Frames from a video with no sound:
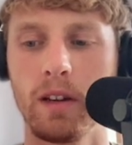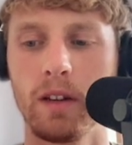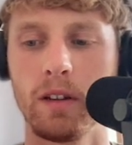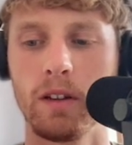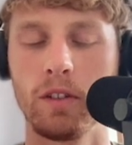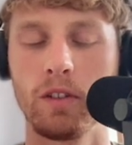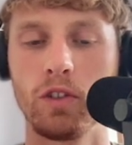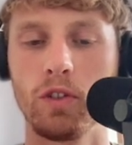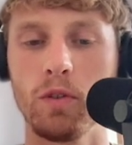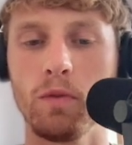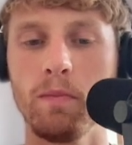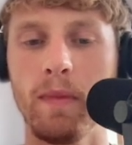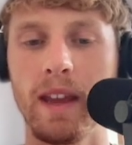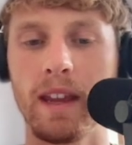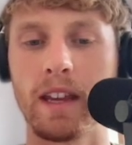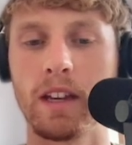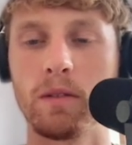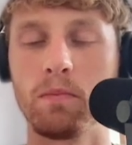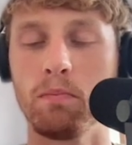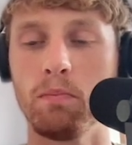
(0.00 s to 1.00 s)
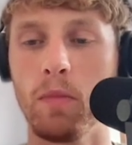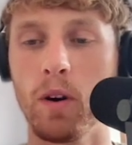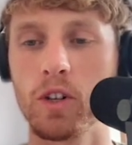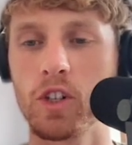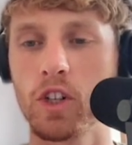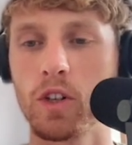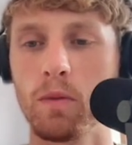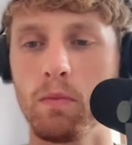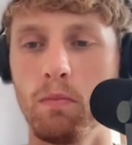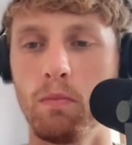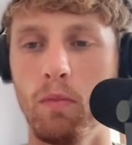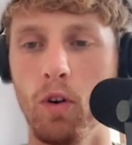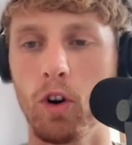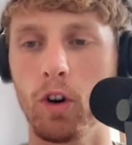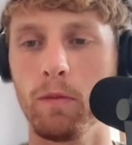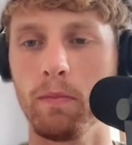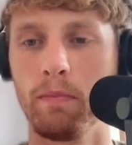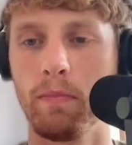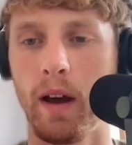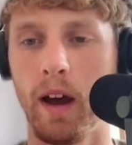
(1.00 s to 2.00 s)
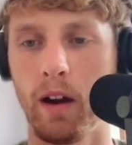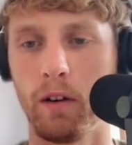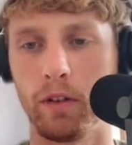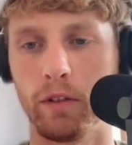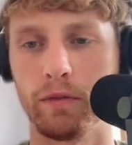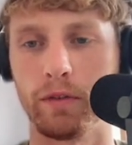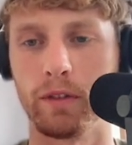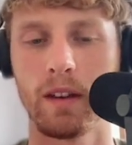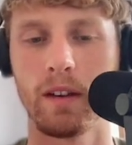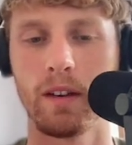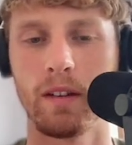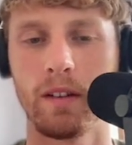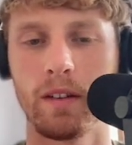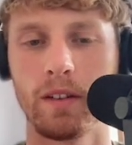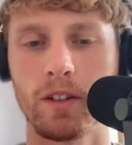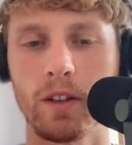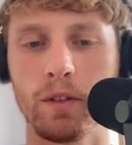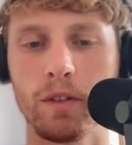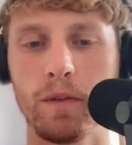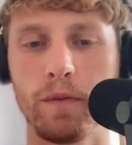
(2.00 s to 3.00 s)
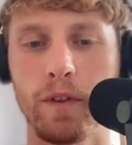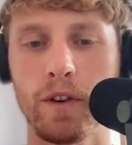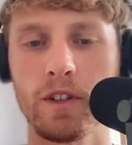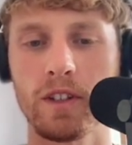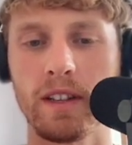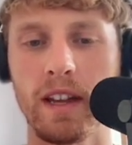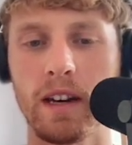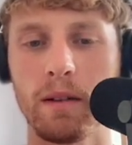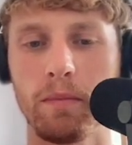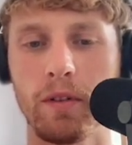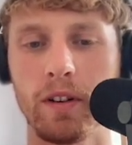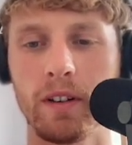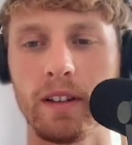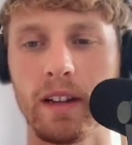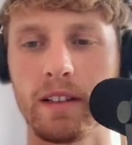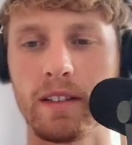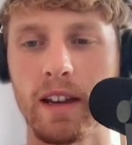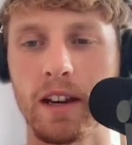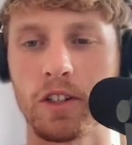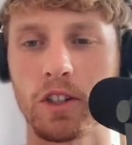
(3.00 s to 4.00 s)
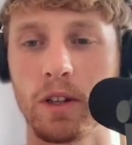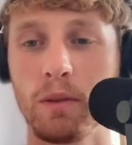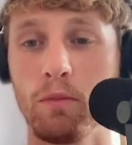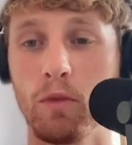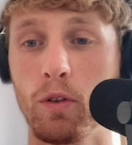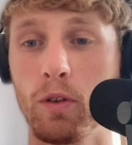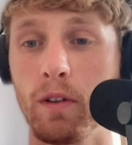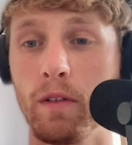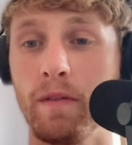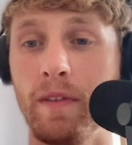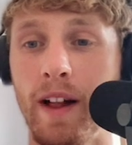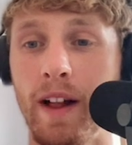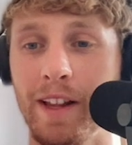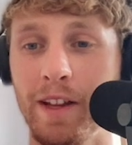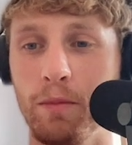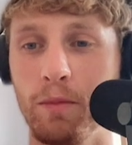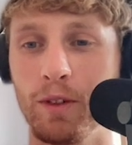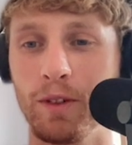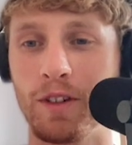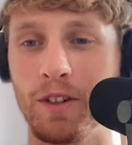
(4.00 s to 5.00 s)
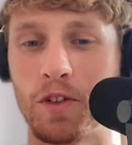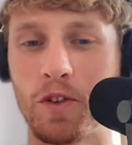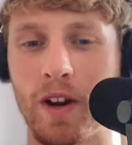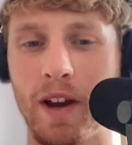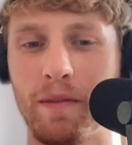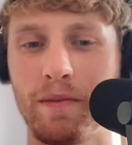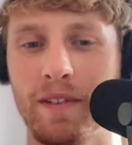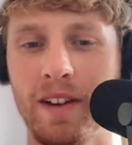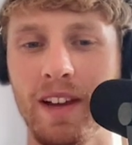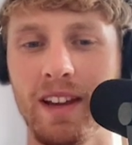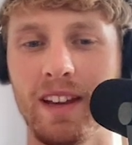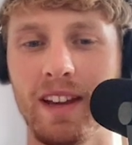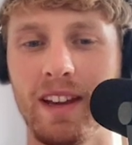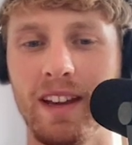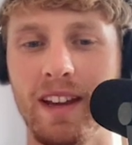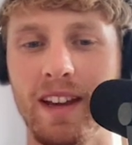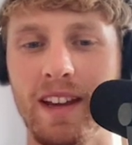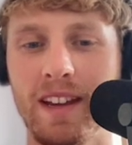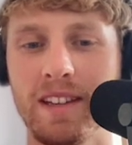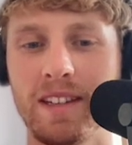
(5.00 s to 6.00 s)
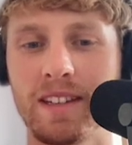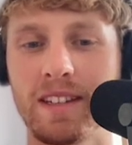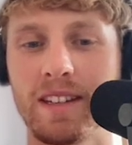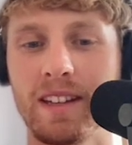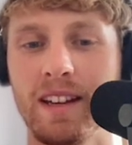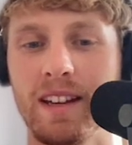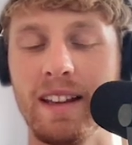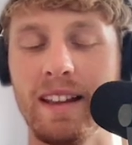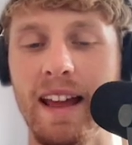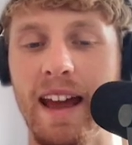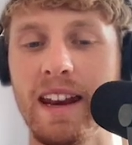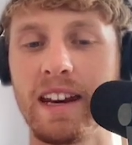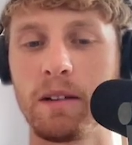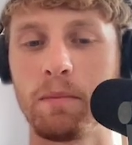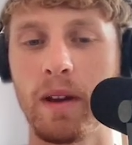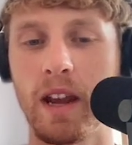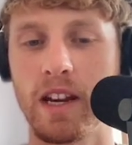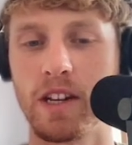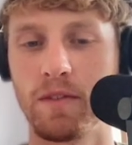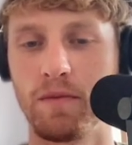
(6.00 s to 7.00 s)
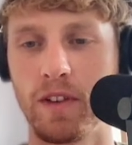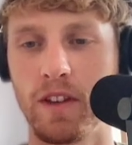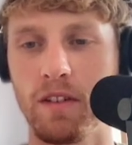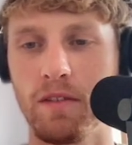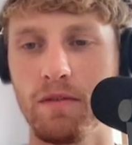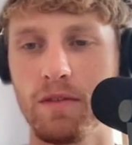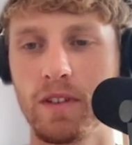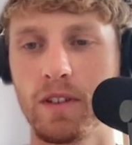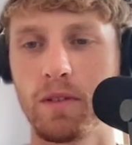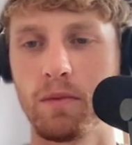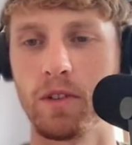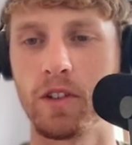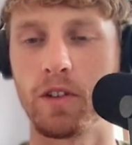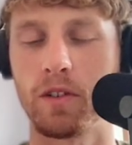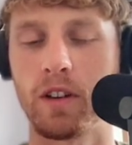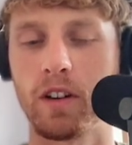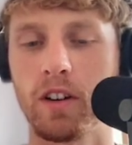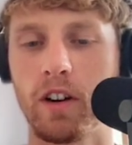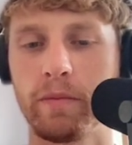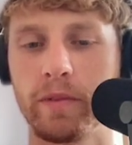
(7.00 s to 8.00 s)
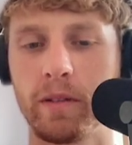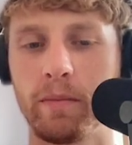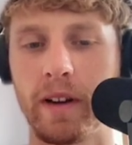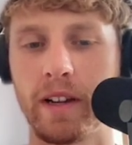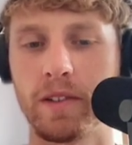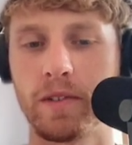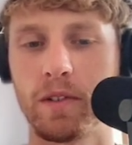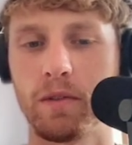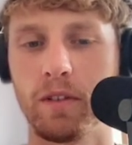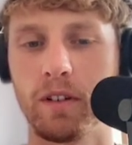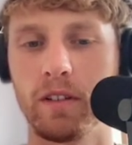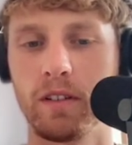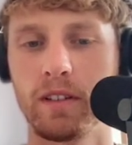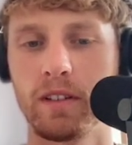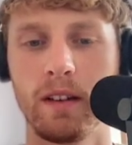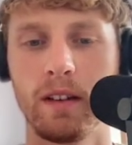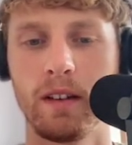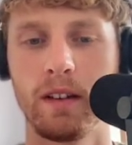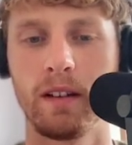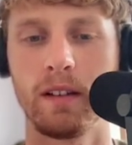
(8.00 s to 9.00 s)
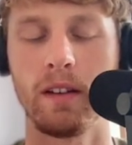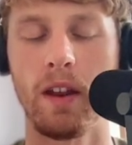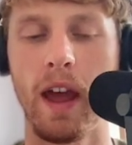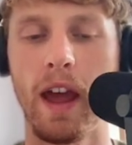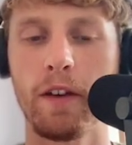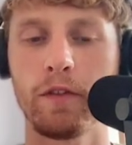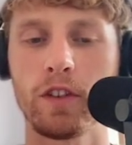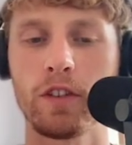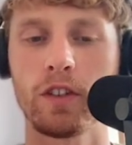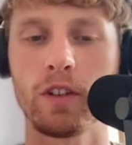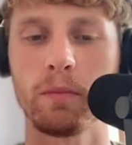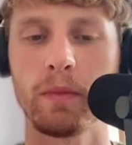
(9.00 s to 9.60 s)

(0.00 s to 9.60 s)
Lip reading: to make it much more powerful. So the first data point that's actually more valuable than traffic is landing page views, which you can optimize towards. Now, after somebody